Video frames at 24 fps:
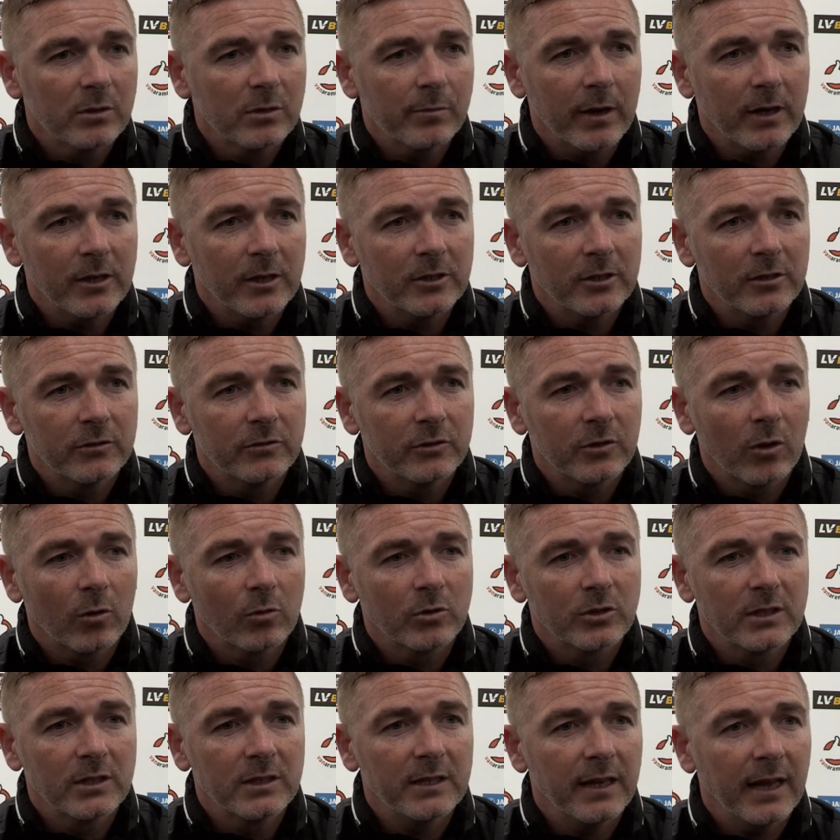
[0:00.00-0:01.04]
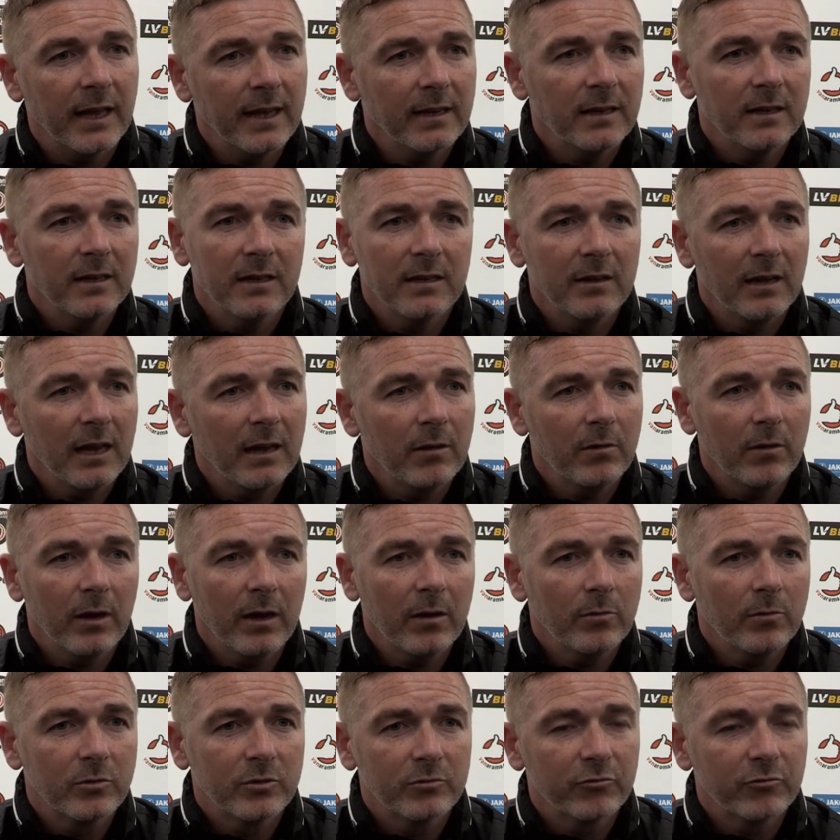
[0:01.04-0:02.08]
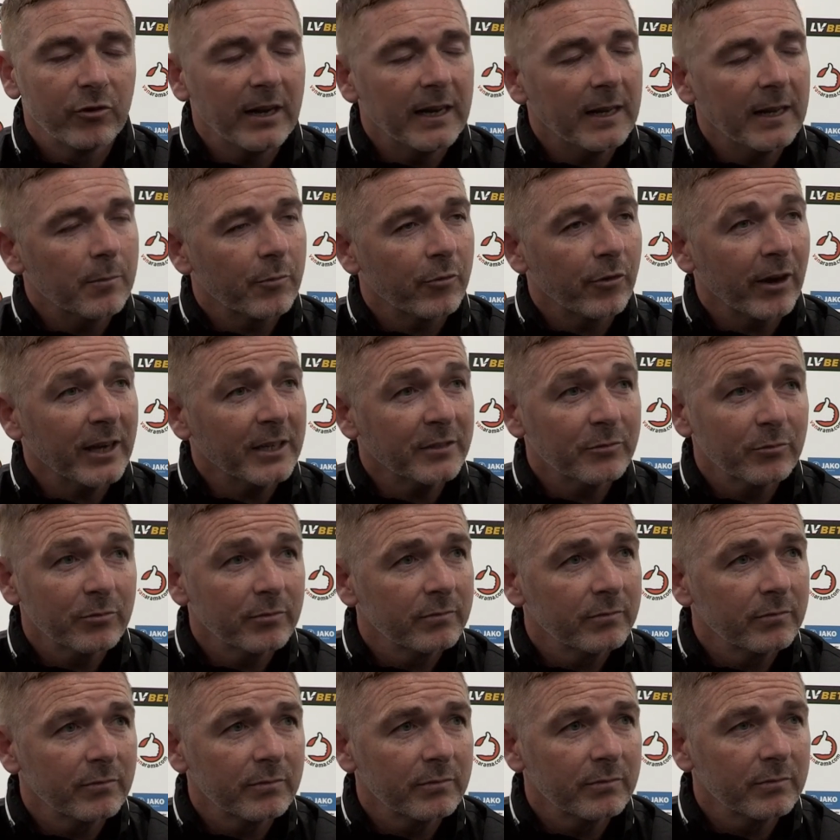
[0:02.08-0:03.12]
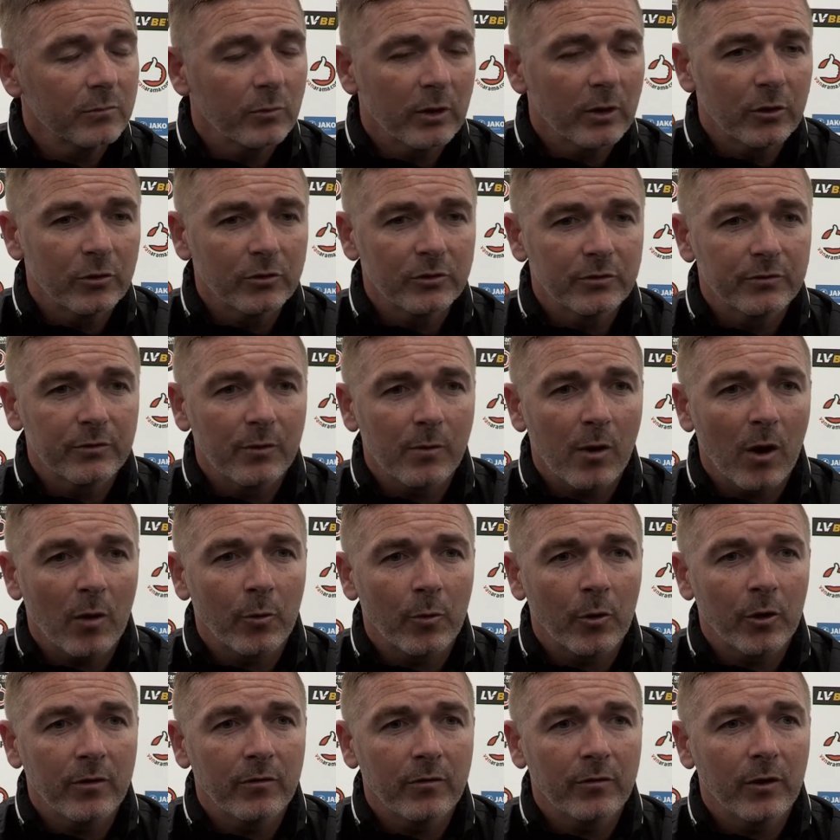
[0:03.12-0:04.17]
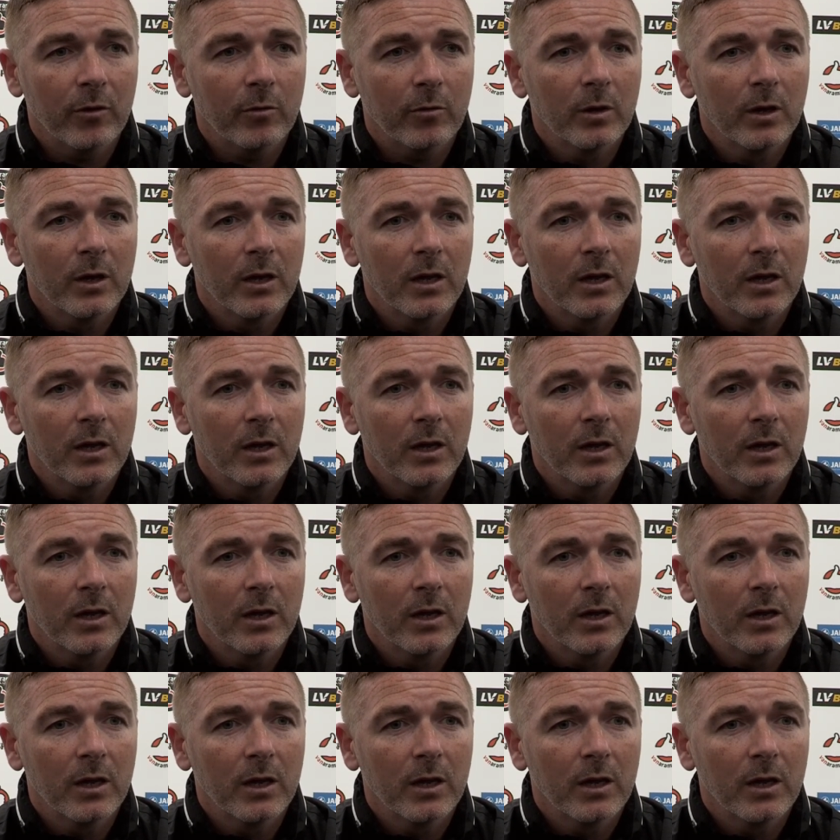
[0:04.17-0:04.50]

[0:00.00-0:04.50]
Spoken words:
the manager of Stoke City then, and he was really impressed with us from our point of view.